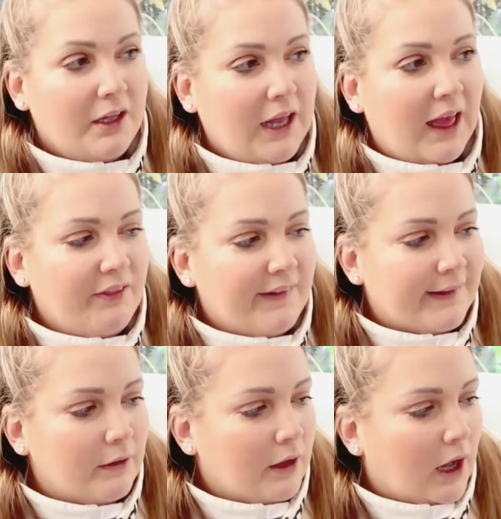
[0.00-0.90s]
You get
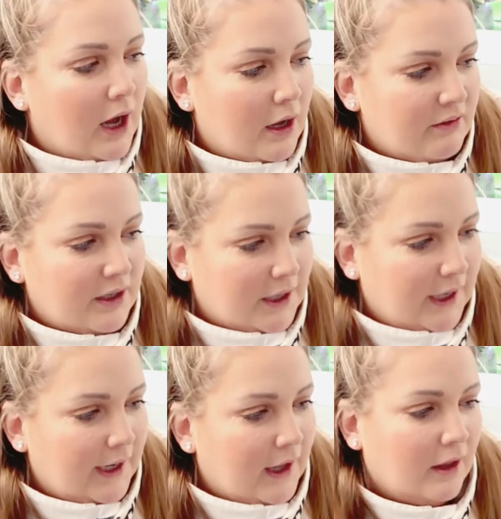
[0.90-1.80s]
this little card in
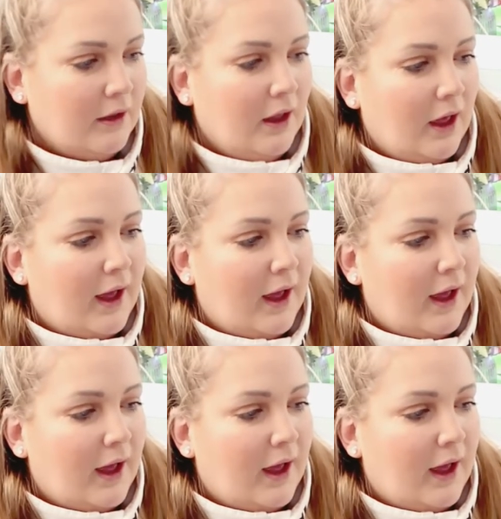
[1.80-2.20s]
here.